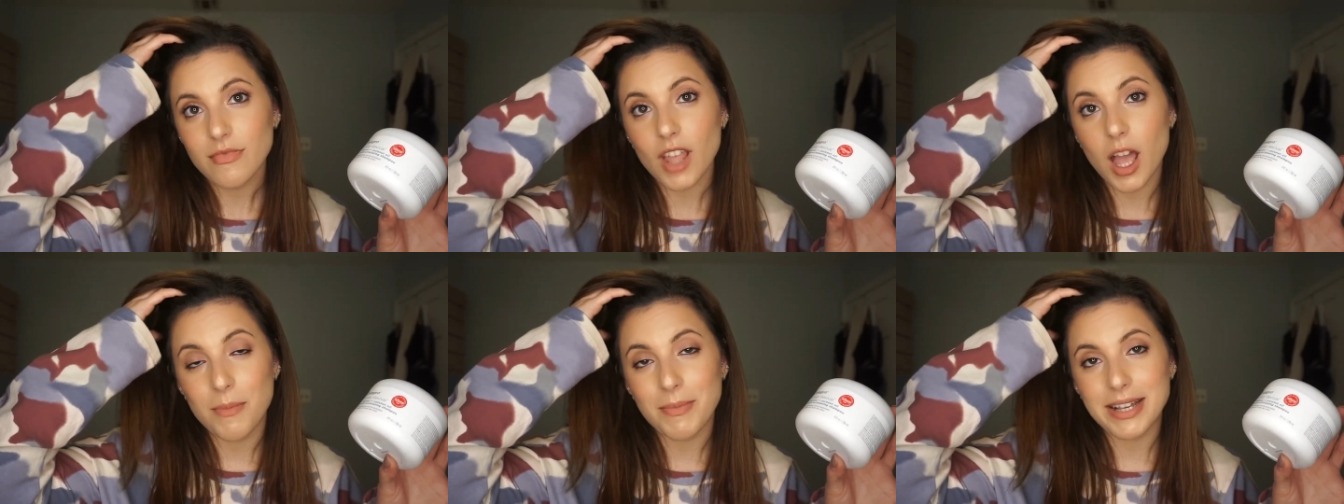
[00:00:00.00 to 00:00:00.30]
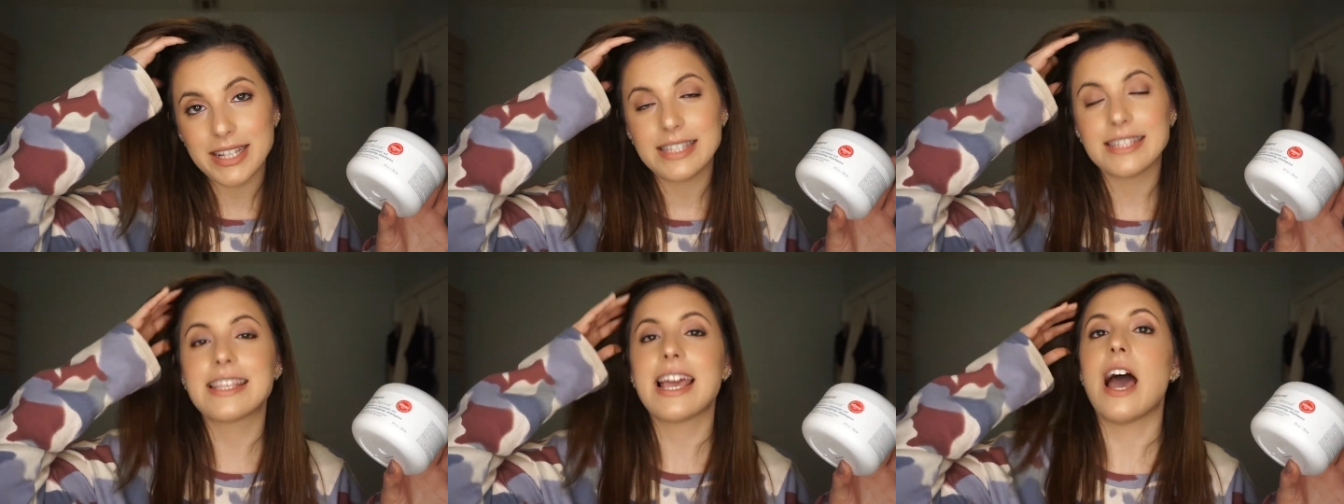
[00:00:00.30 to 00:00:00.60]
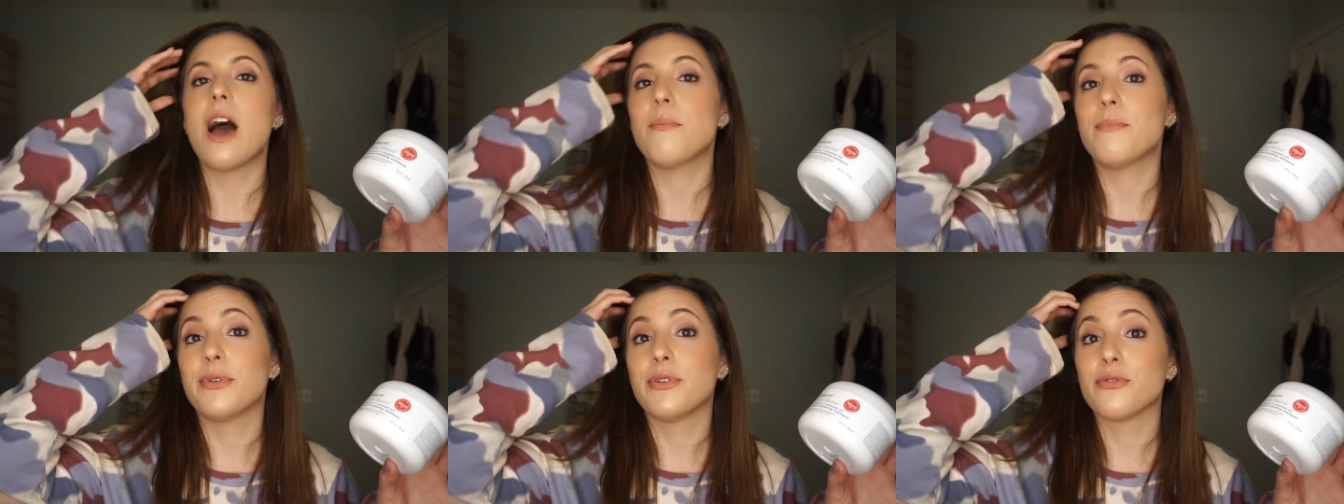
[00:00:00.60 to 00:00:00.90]
on my
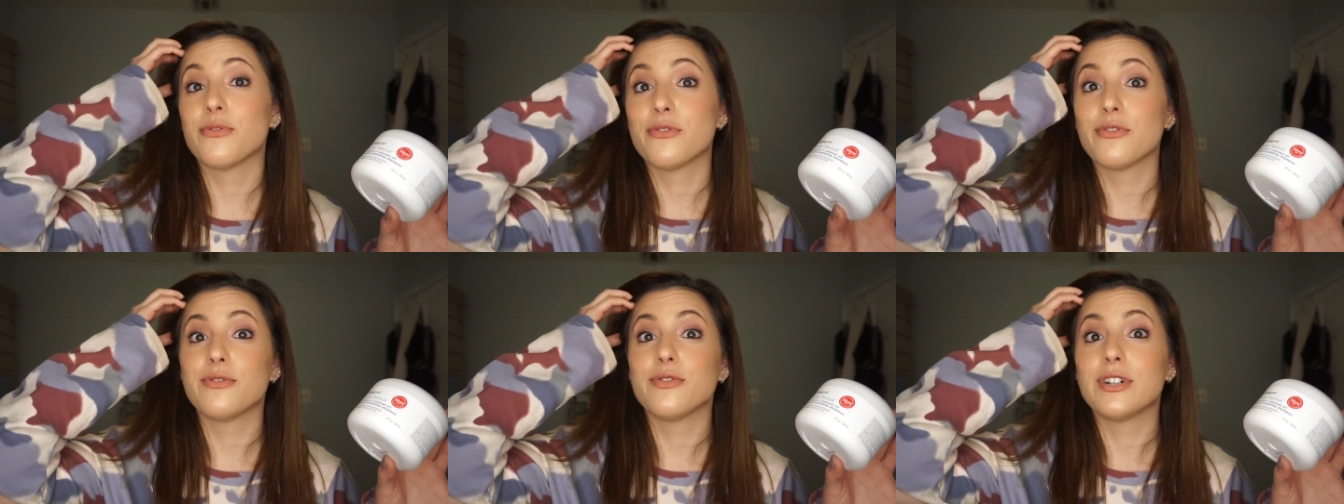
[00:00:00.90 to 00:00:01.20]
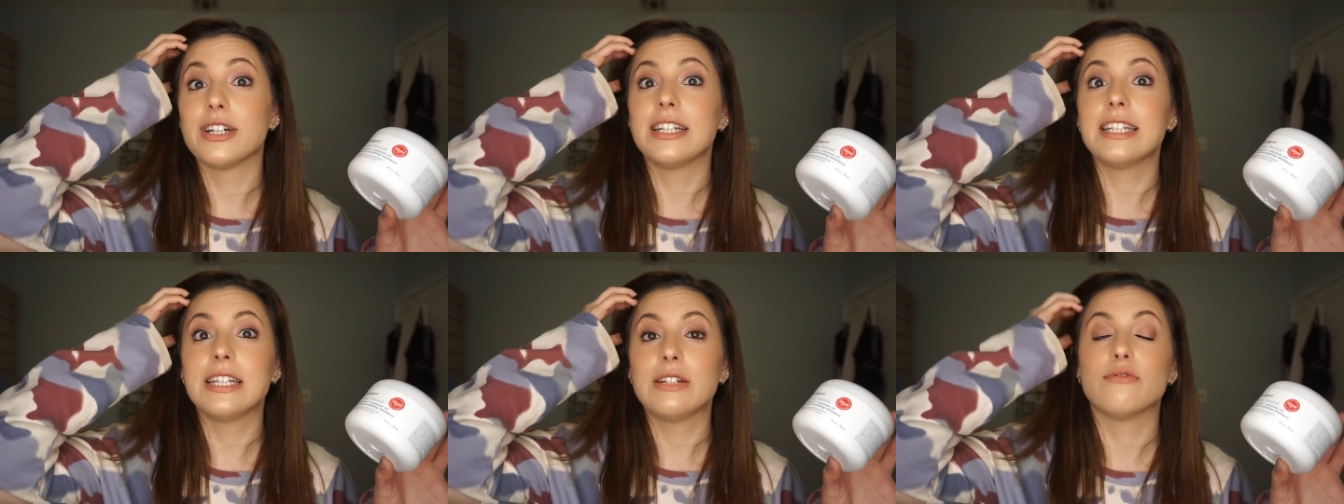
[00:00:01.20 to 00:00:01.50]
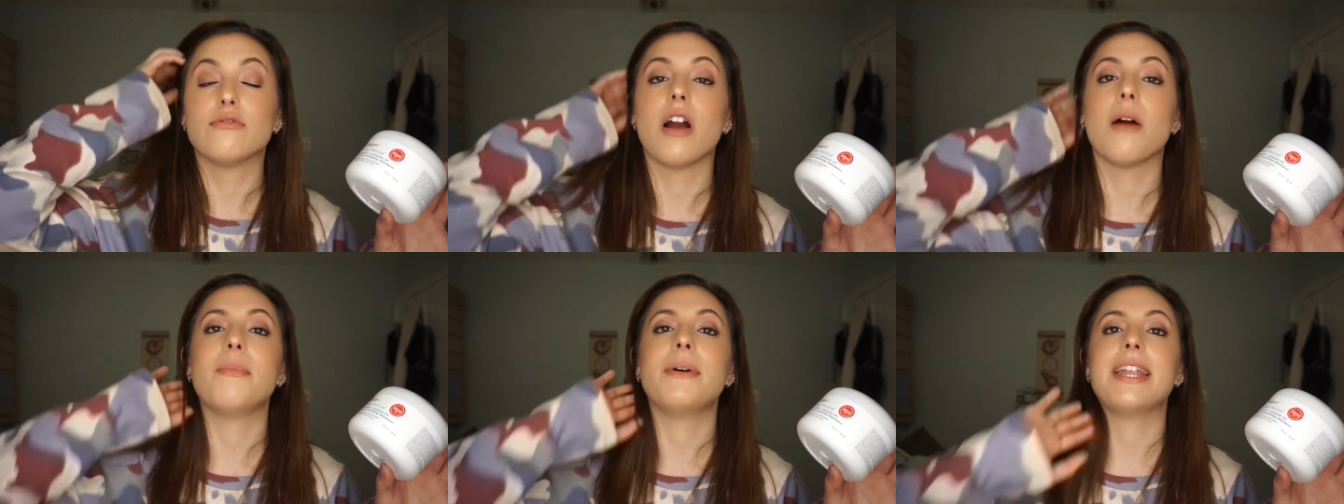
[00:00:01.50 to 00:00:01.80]
scalp and really
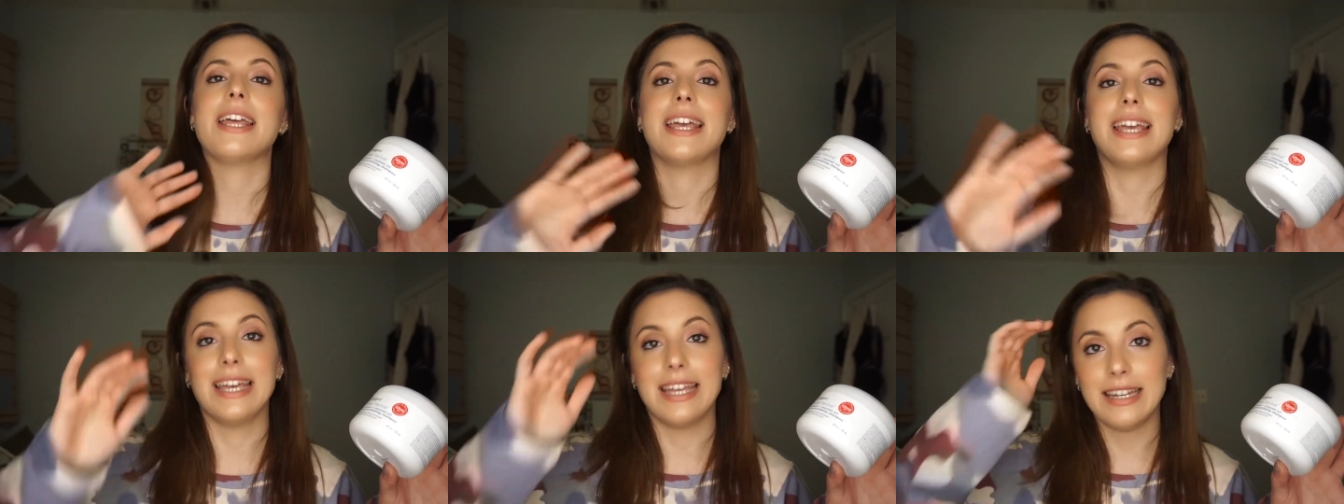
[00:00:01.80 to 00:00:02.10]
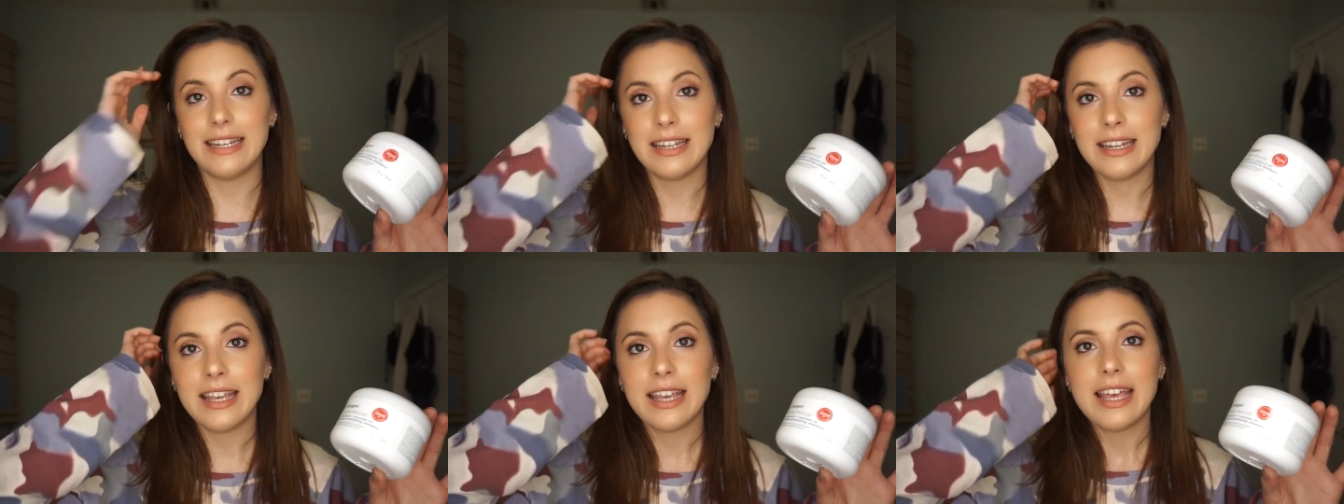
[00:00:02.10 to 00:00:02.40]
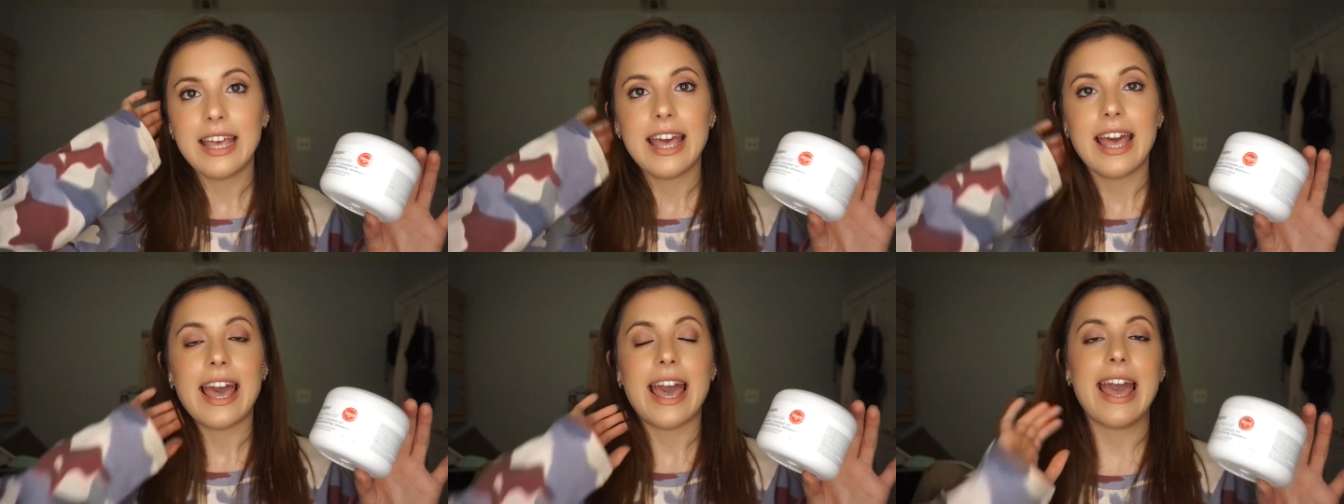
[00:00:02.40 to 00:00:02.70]
rub it in
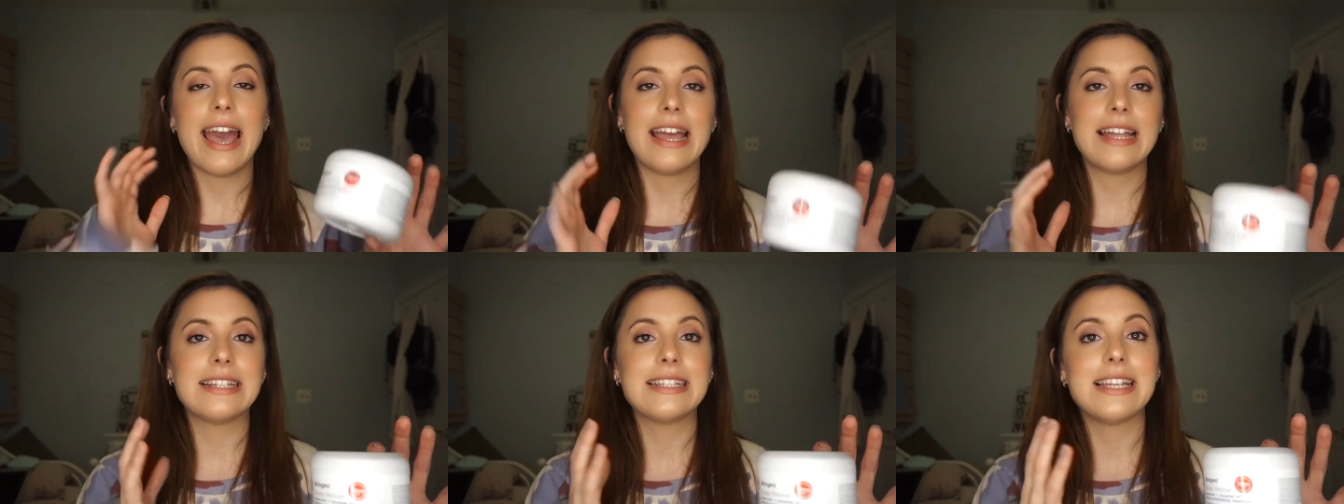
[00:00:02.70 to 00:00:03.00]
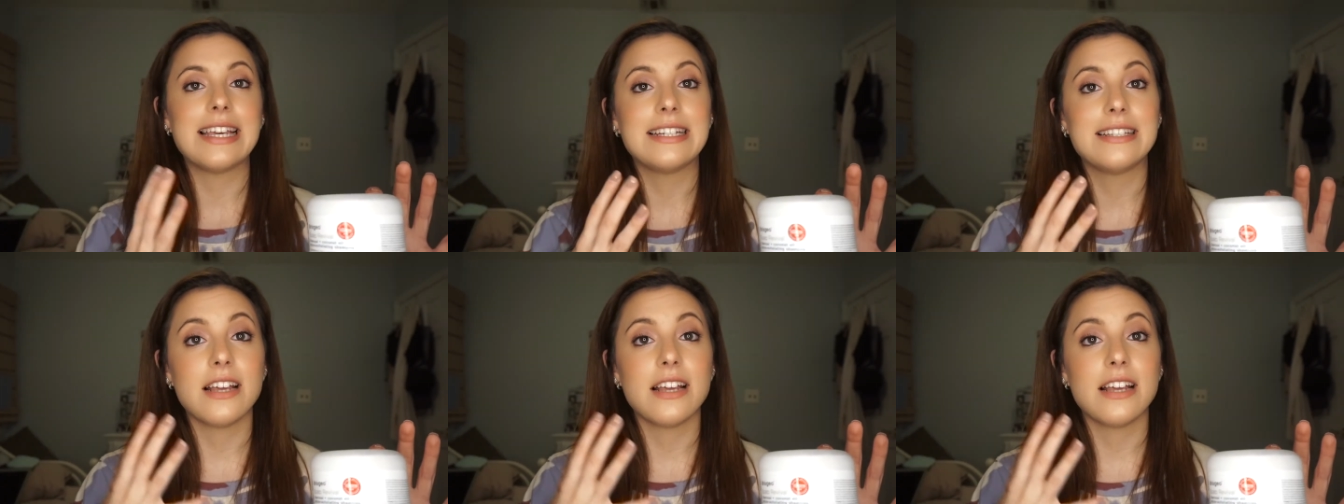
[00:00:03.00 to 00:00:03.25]
and it